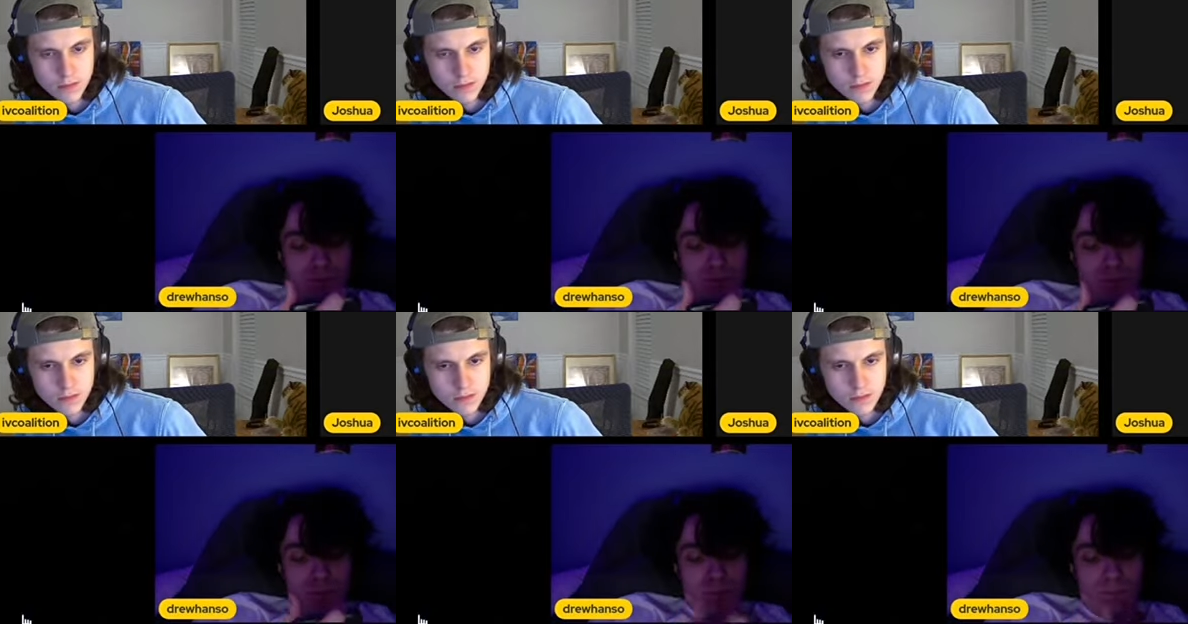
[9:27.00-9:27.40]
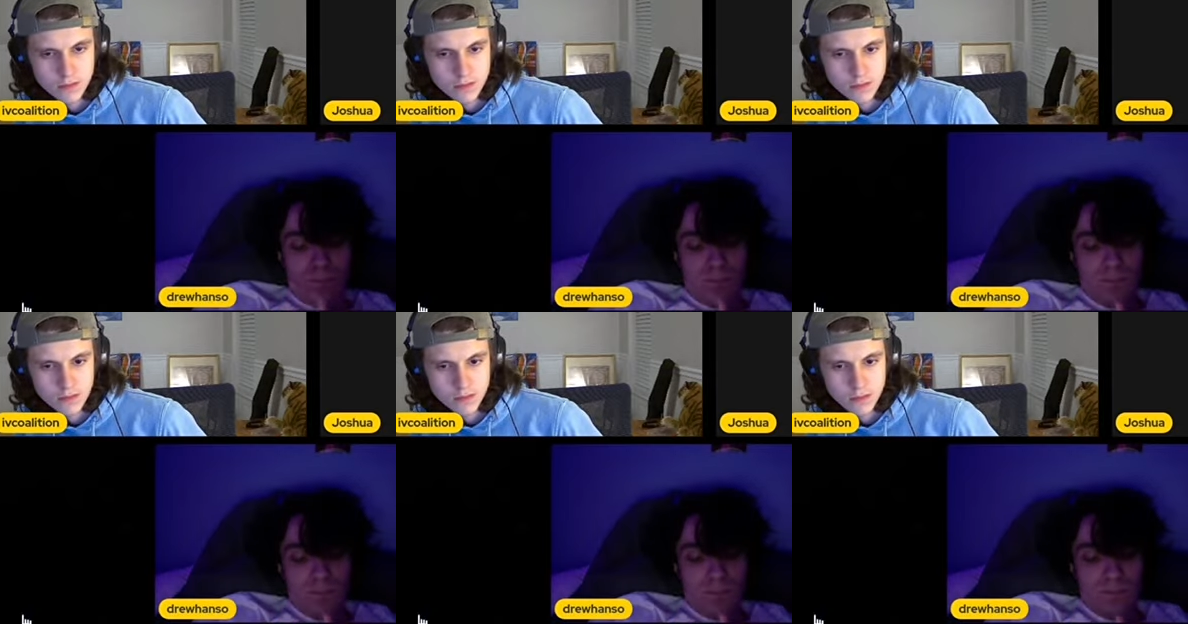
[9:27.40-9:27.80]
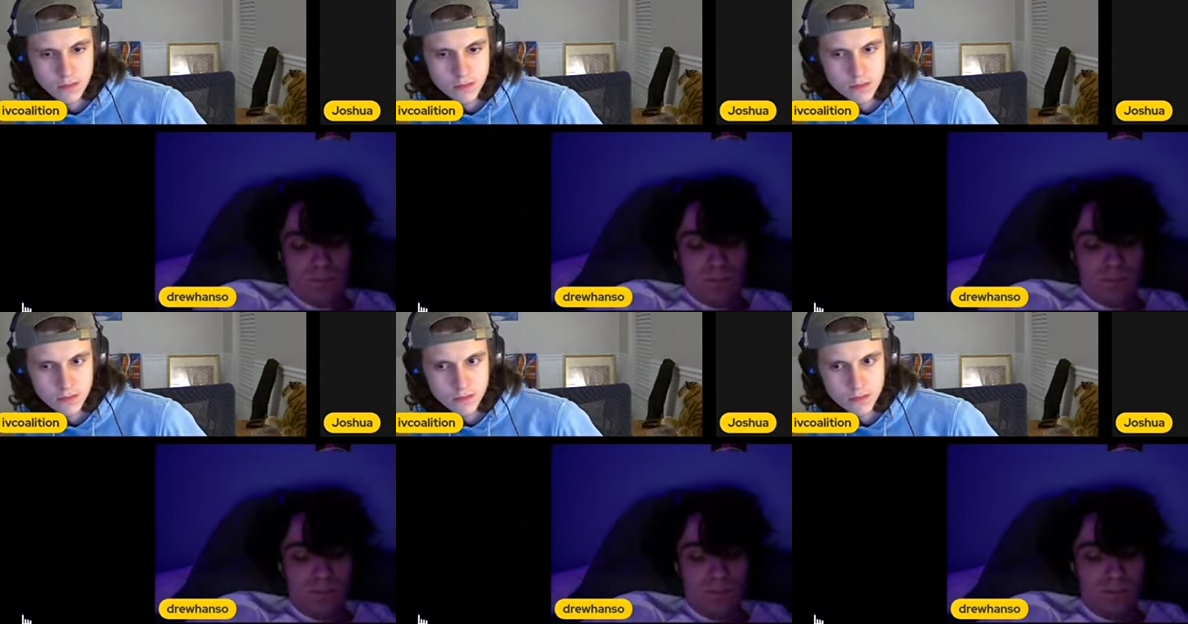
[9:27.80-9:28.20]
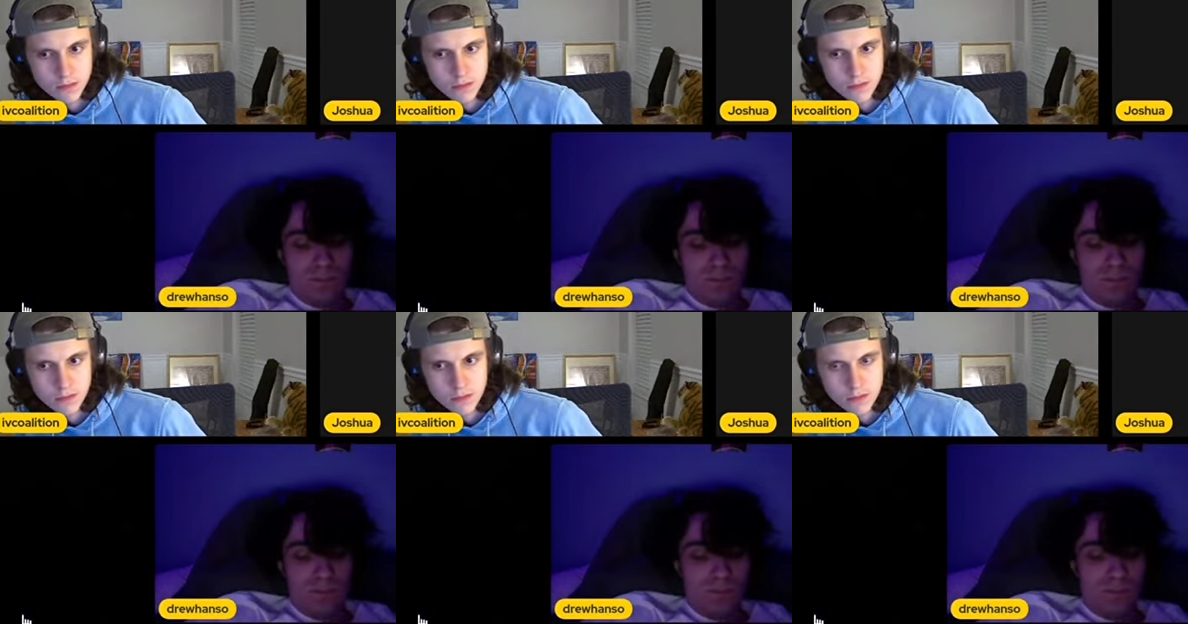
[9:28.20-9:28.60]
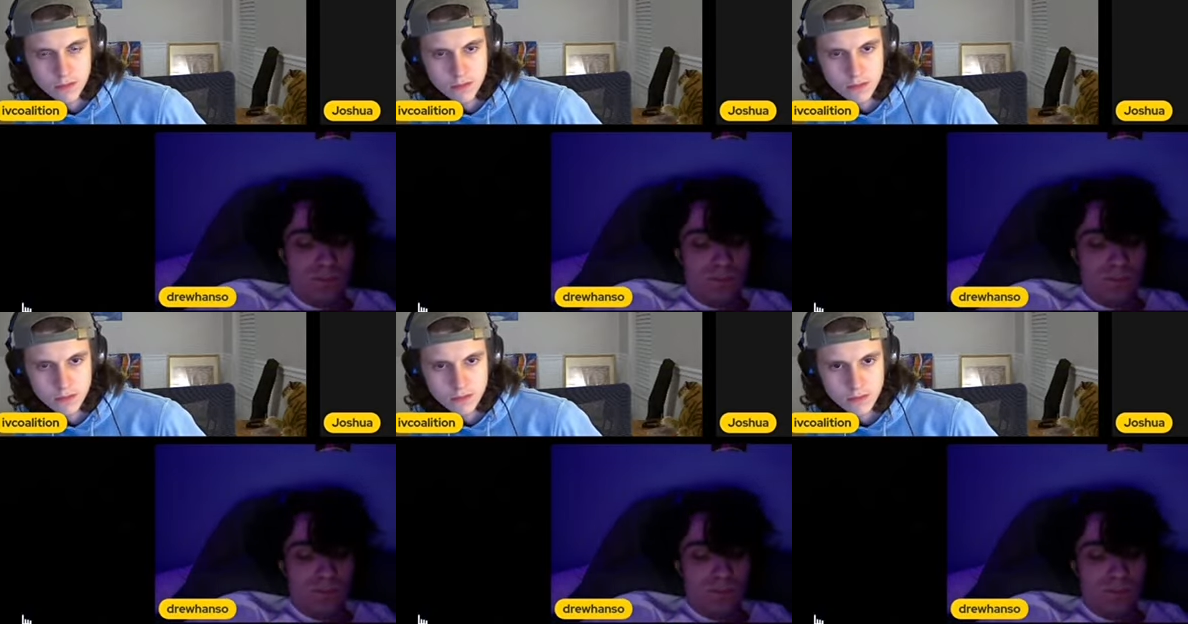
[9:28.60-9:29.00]

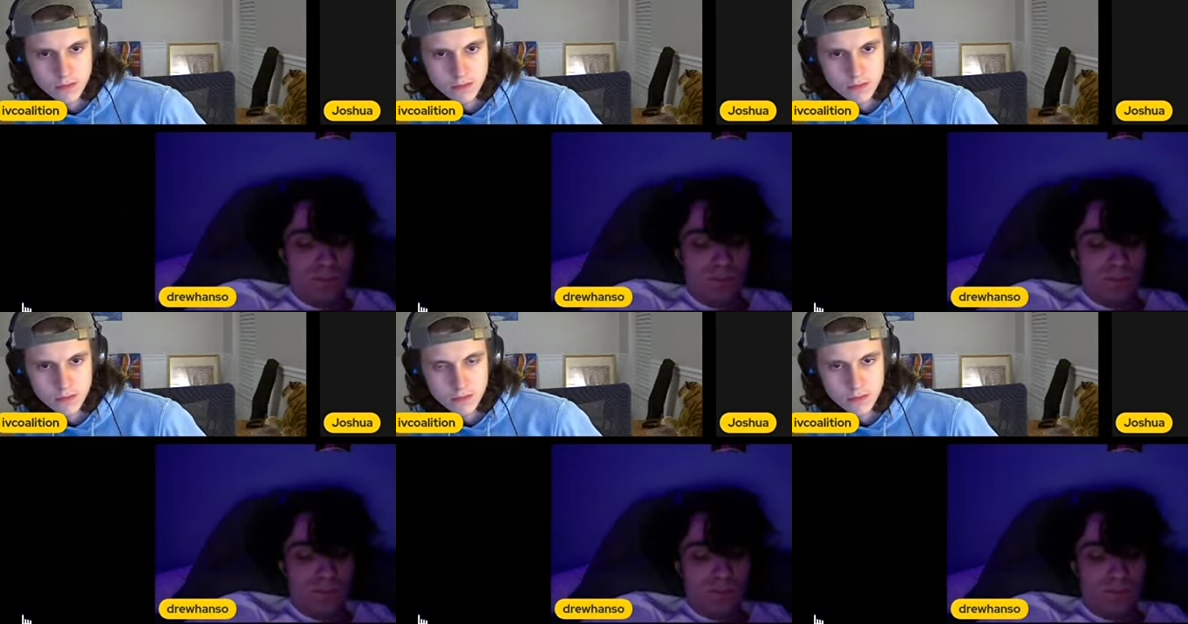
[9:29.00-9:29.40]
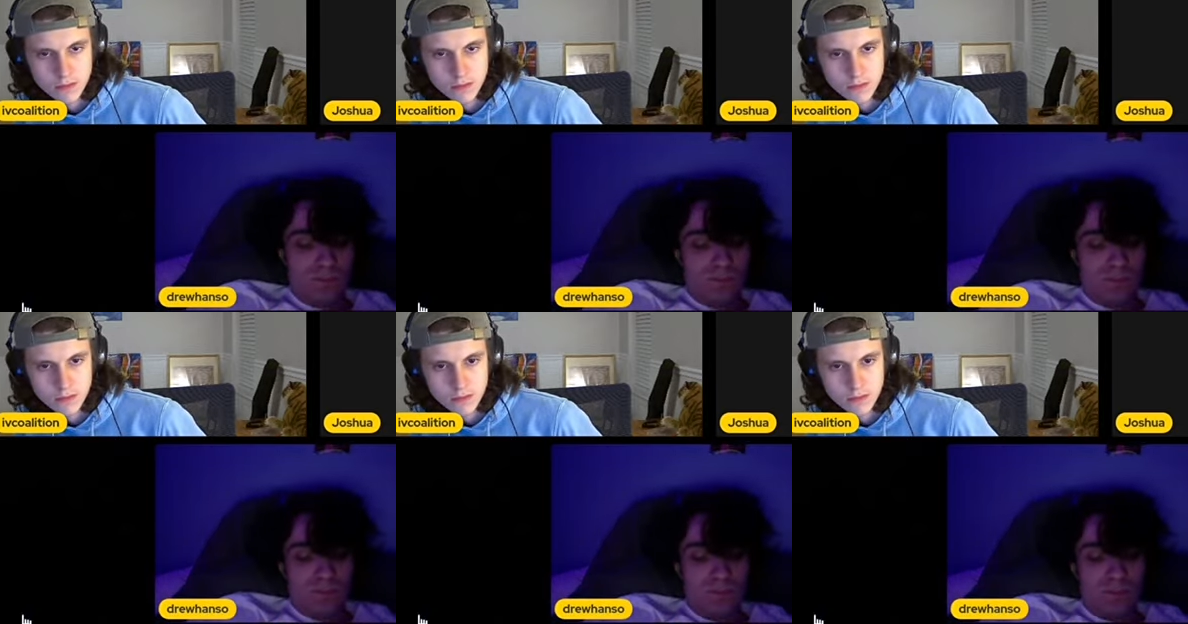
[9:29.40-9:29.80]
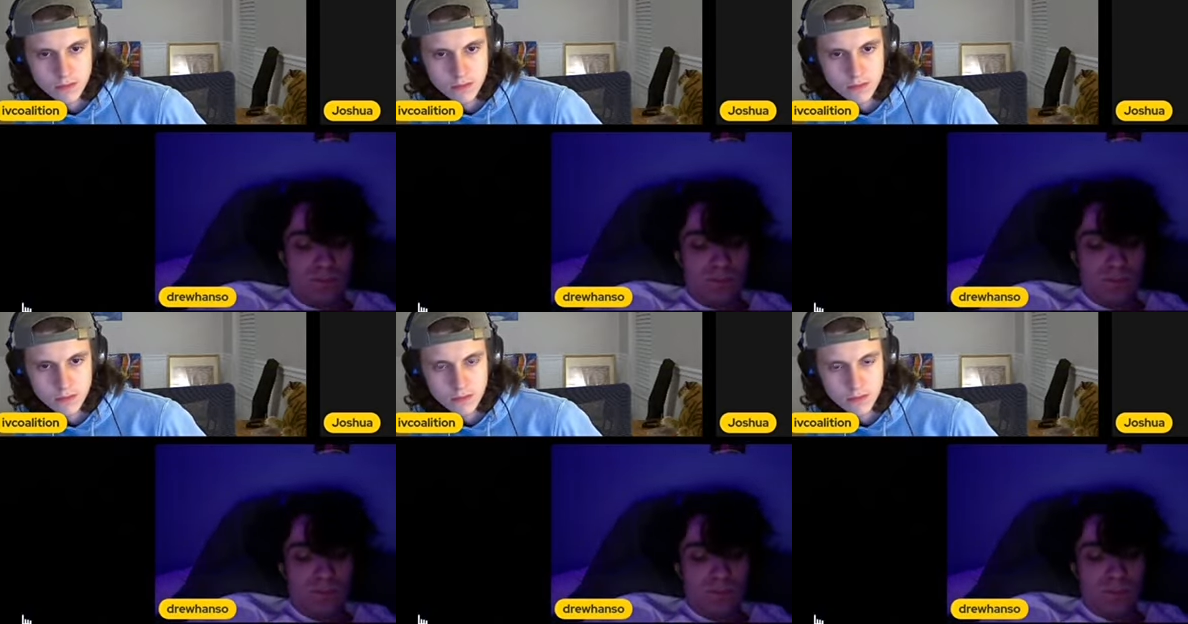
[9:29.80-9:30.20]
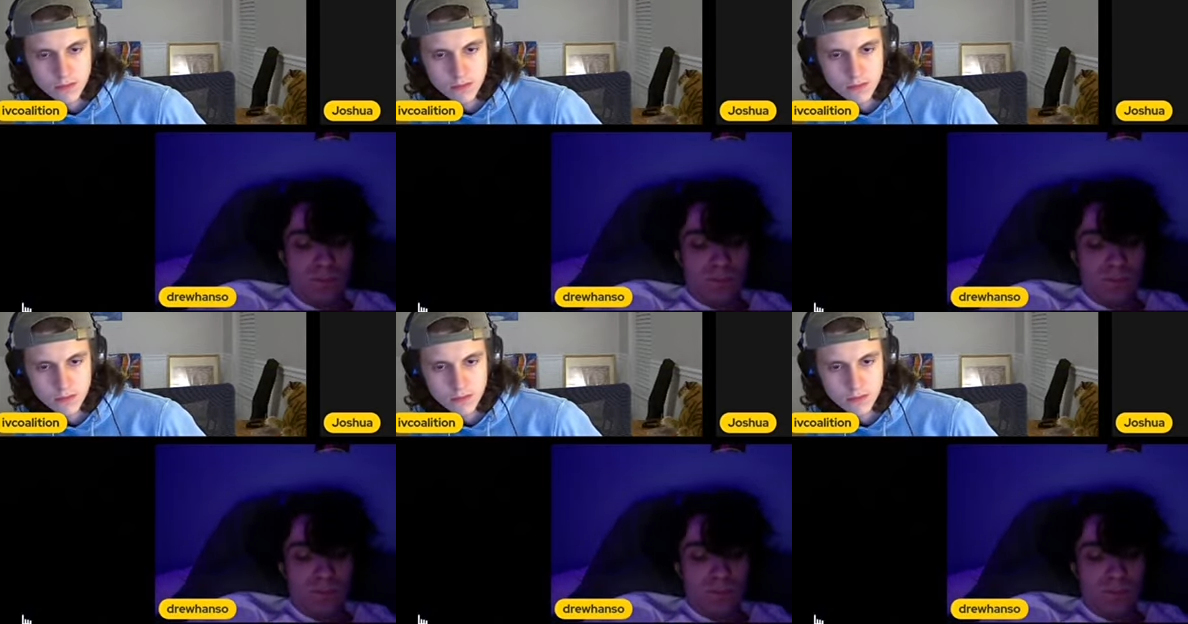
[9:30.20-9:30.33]
Nobody speaks.